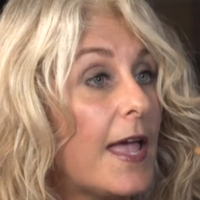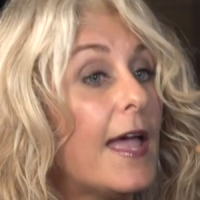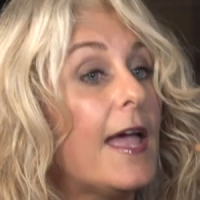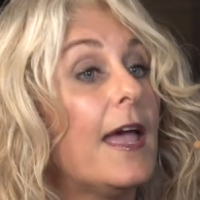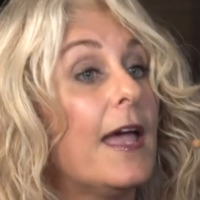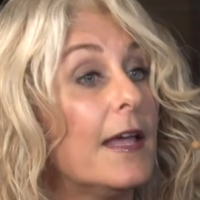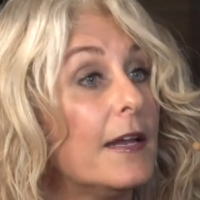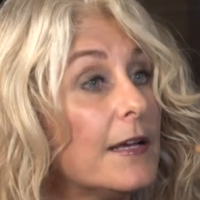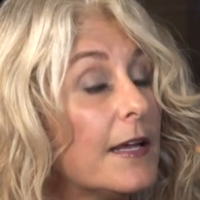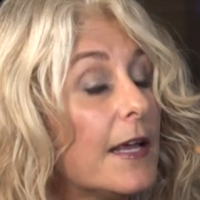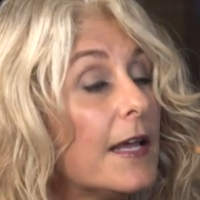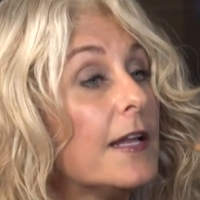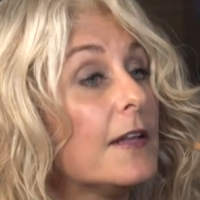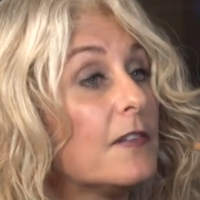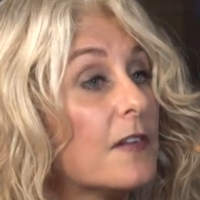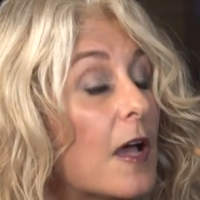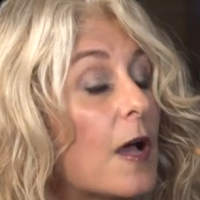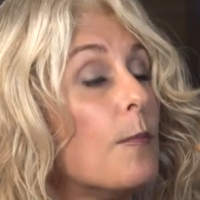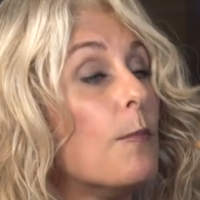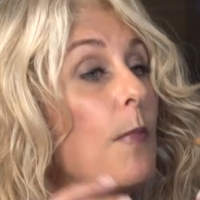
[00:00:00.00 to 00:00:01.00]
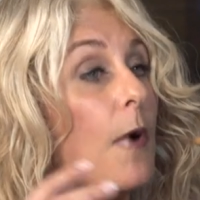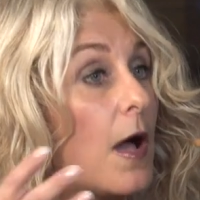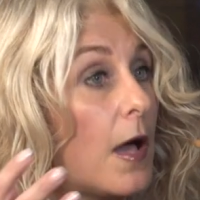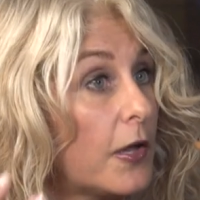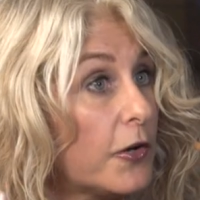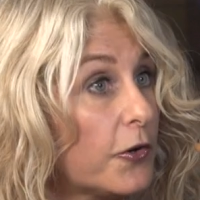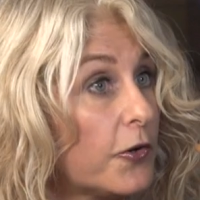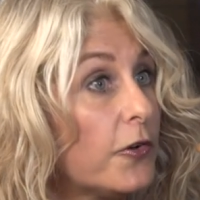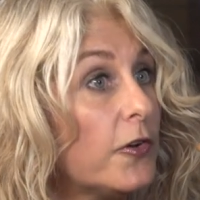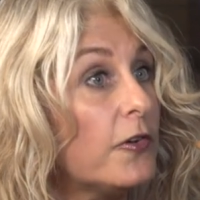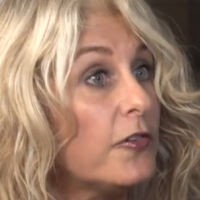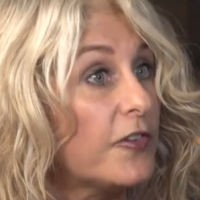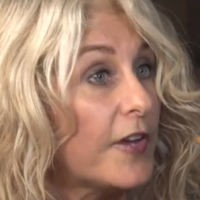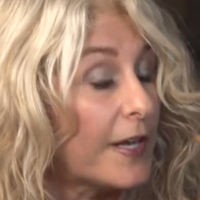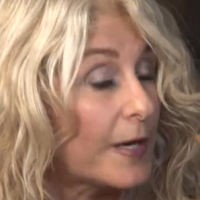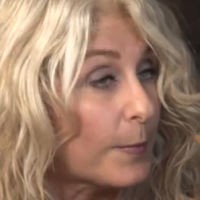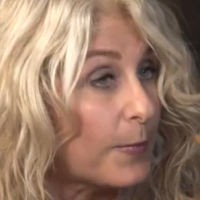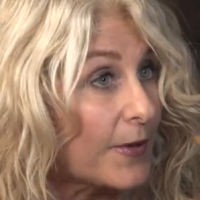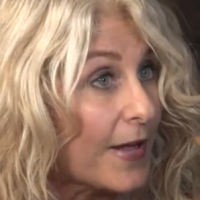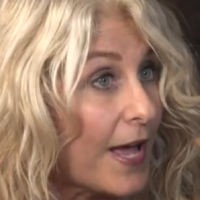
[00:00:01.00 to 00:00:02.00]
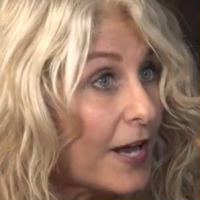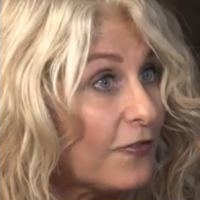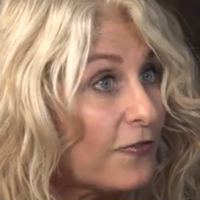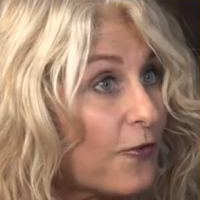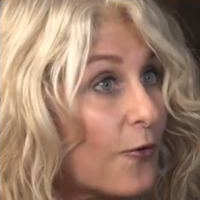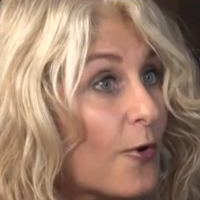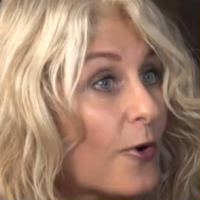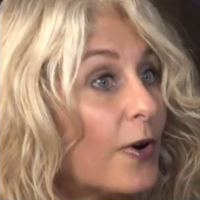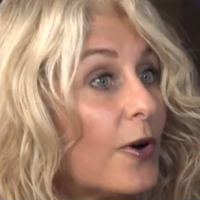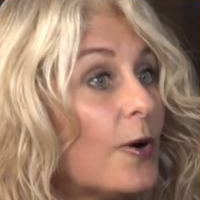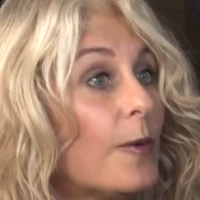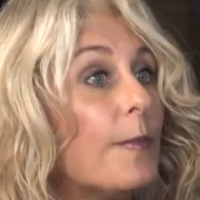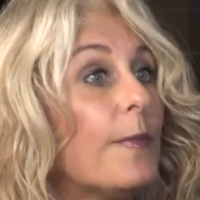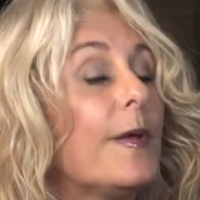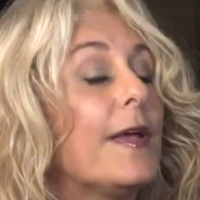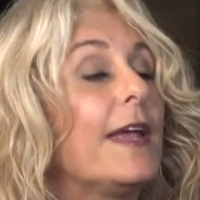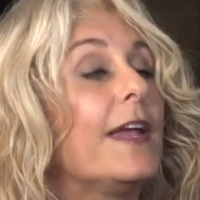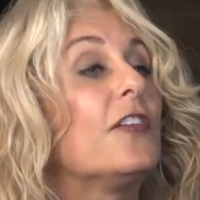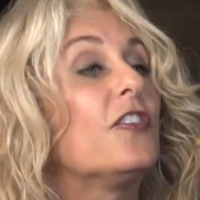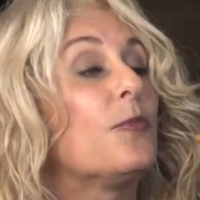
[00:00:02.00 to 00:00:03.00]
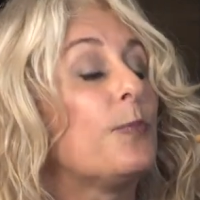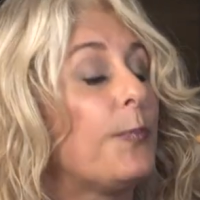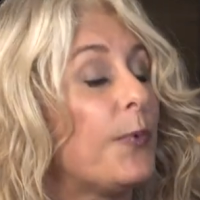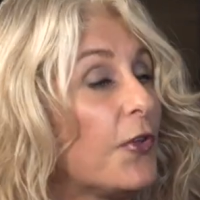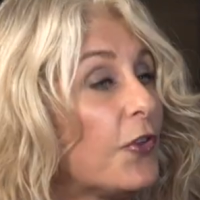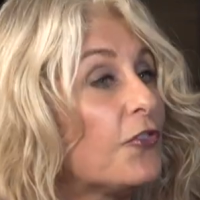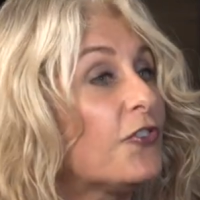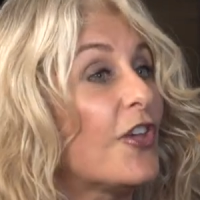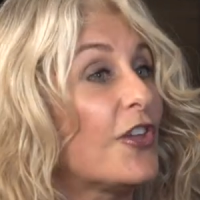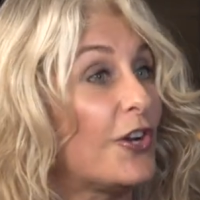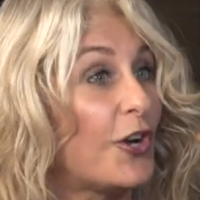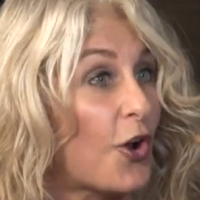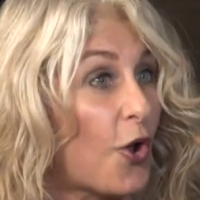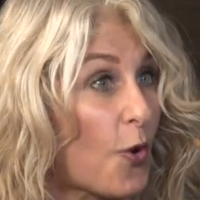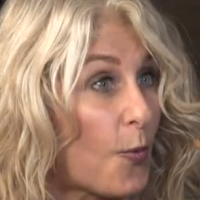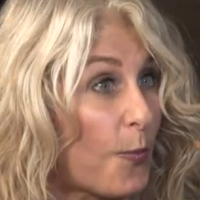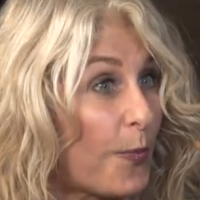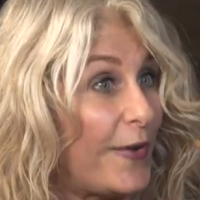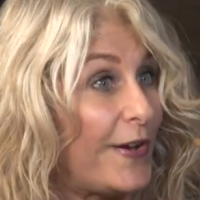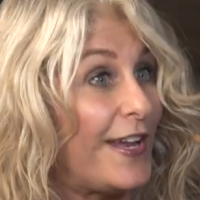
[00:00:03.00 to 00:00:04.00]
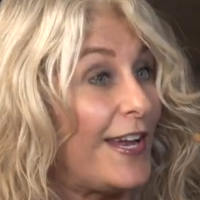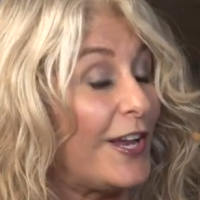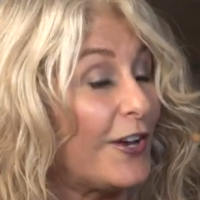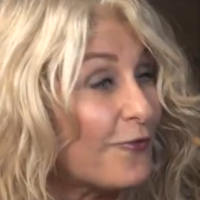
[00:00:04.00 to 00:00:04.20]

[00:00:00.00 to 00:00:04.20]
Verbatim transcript: And it's a modern data platform, it's built on an open